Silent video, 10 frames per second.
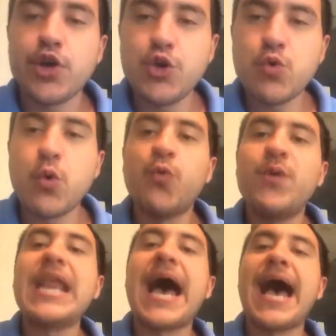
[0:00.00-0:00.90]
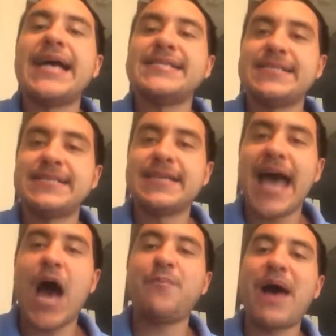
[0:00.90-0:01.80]
you will realize
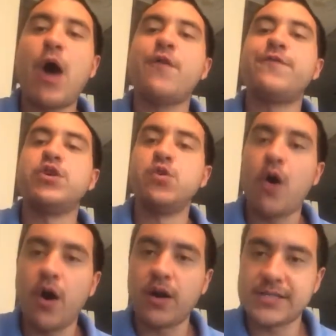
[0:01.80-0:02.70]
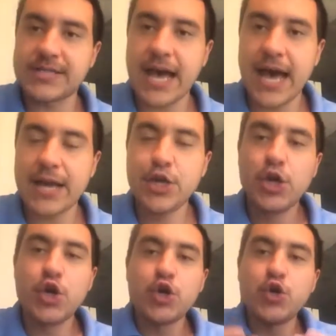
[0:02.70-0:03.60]
how powerful you are inside.
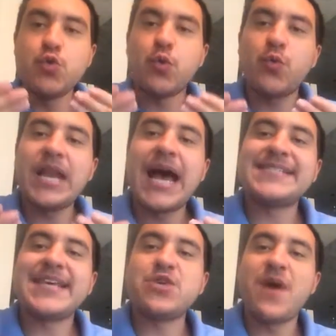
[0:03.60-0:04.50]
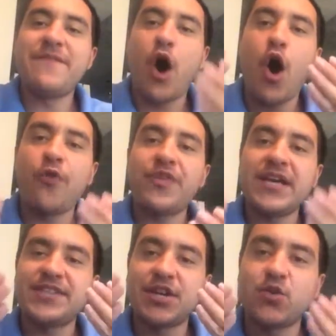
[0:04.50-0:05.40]
You will realize that you have all
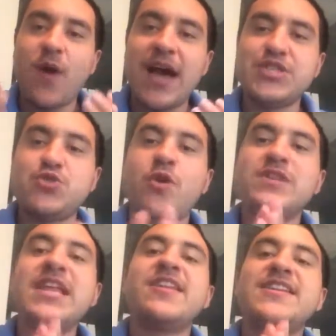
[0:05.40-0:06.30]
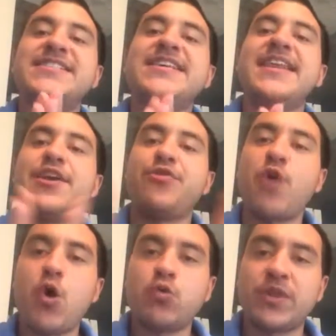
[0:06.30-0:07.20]
things in Christ. You are literally sitting
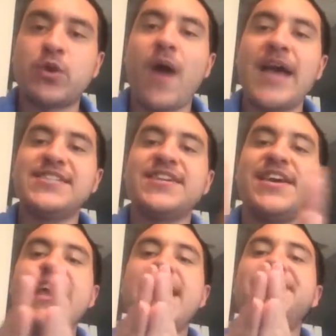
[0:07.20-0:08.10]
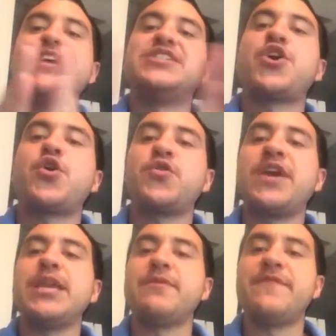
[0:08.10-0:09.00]
enthroned with Christ in the eternal
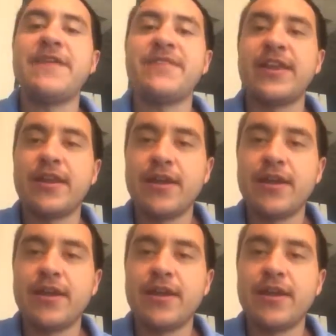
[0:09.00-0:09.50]
kingdom of heaven.